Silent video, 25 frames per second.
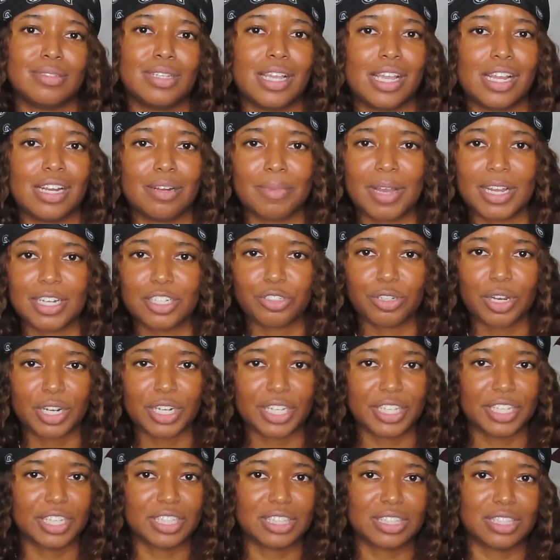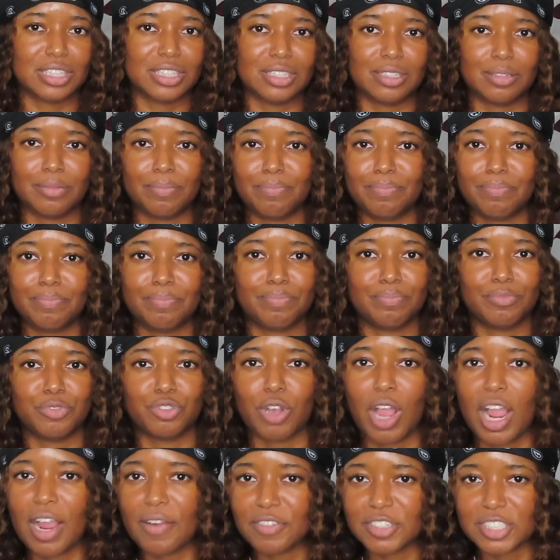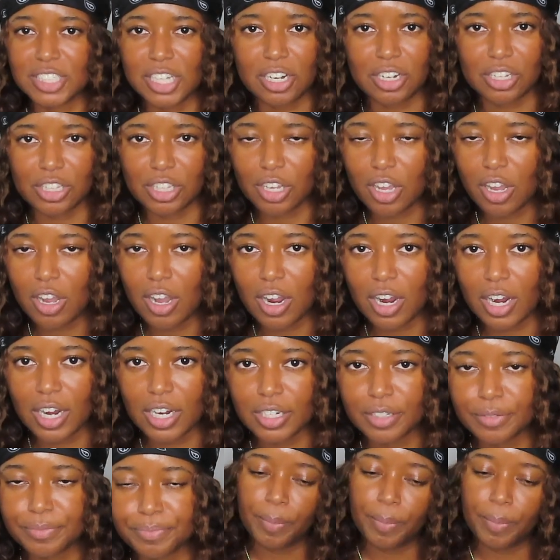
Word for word: anybody trying to get the drivers out of the car?